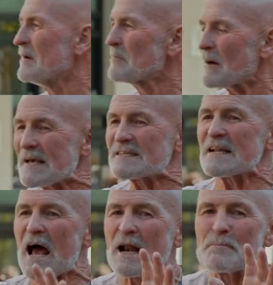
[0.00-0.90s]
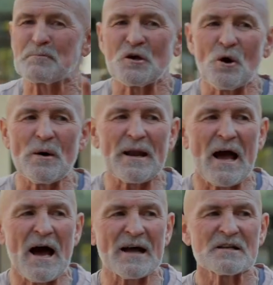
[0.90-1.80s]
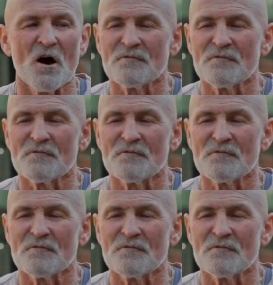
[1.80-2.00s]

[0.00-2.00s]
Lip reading: Blessed are the pure in heart,